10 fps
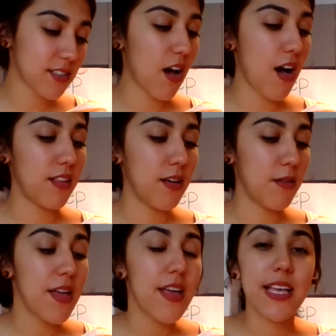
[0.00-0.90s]

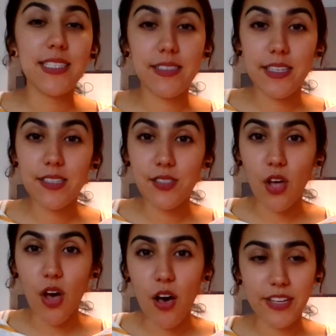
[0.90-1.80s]
column is the
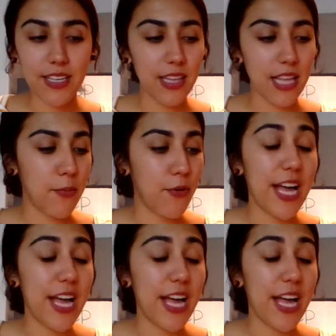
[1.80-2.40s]
solve and label.